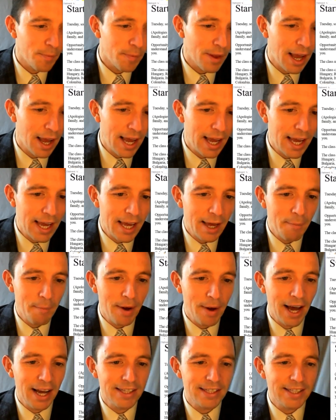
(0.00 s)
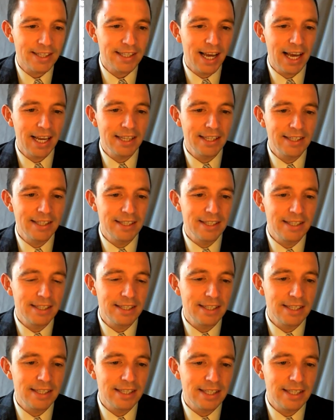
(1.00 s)
Um, as I said,
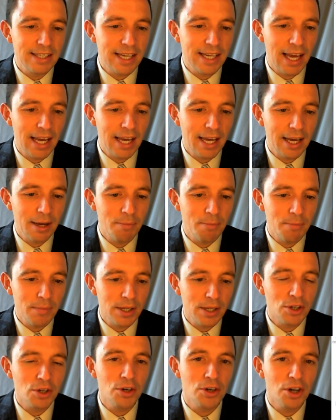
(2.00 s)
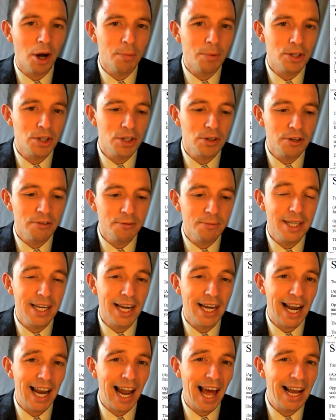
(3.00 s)
um, it's a good opportunity for me. The
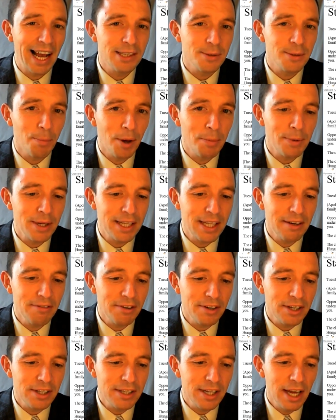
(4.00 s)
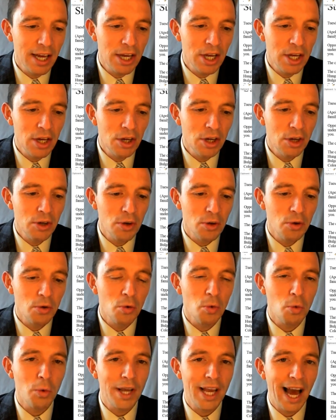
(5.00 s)
class might be difficult.
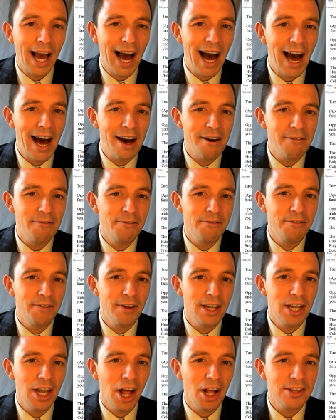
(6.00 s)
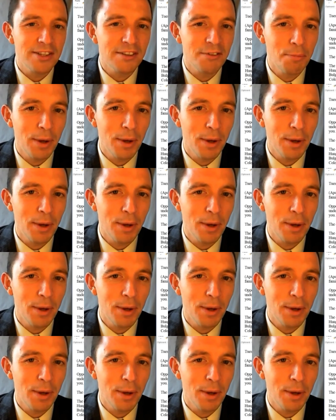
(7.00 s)
We have lots of